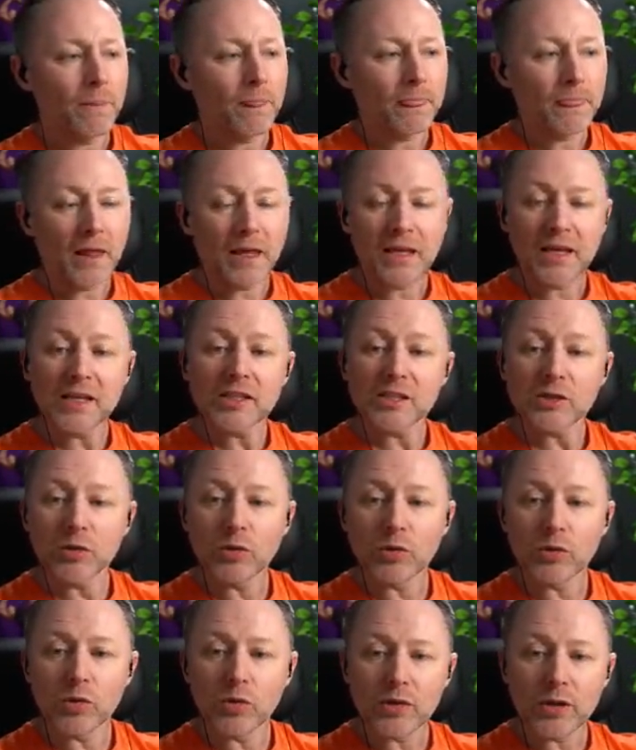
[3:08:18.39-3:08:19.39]
In case you don't
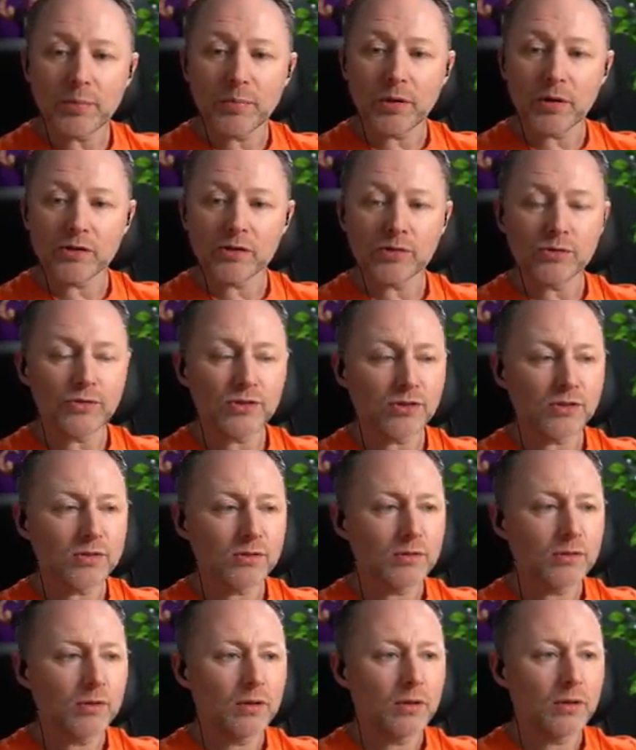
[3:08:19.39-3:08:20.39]
know the puzzles,
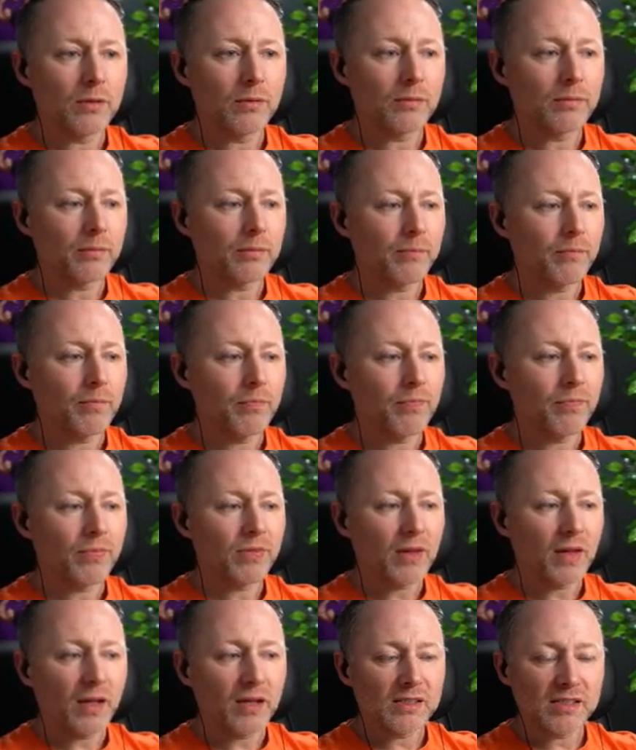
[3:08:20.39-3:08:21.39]

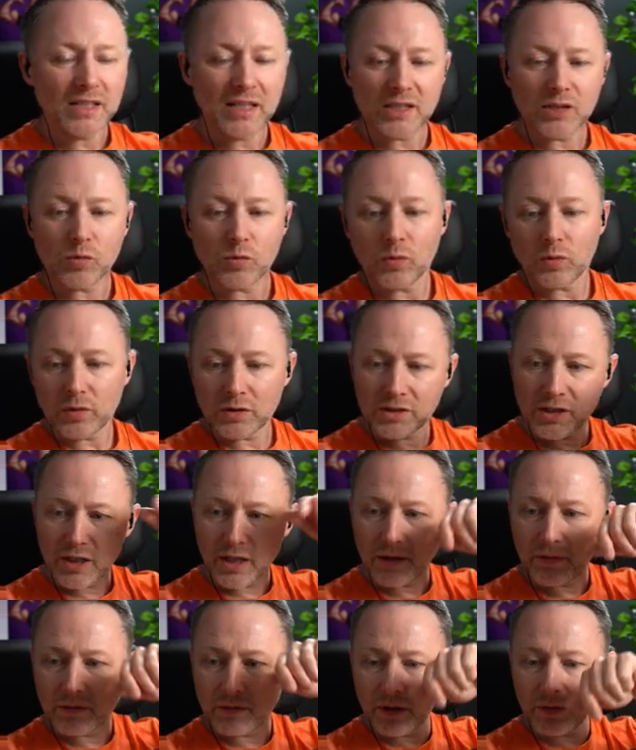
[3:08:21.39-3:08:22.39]
see this, see the
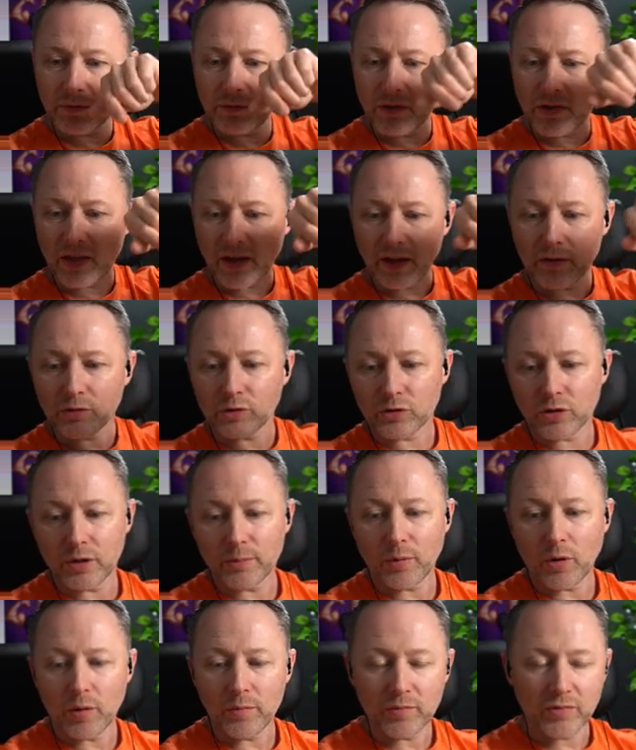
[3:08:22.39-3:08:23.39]
thing I've got down the
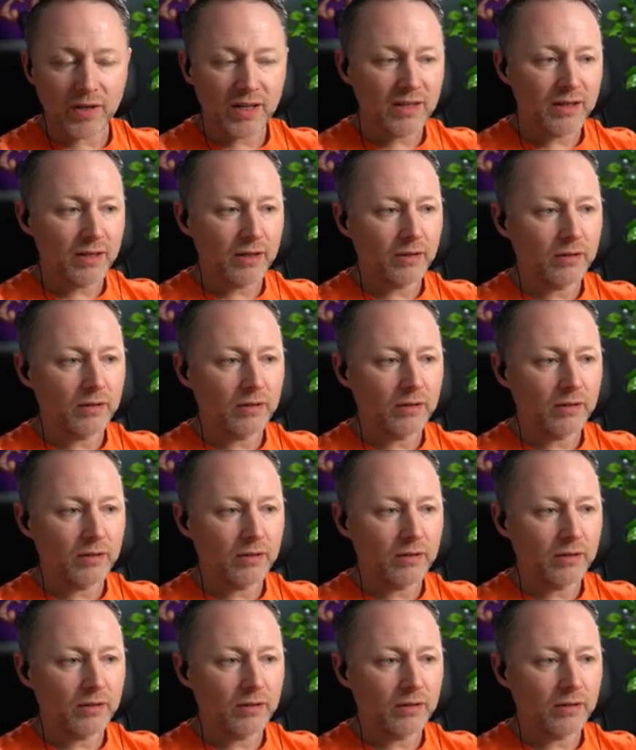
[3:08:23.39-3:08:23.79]
bottom right there?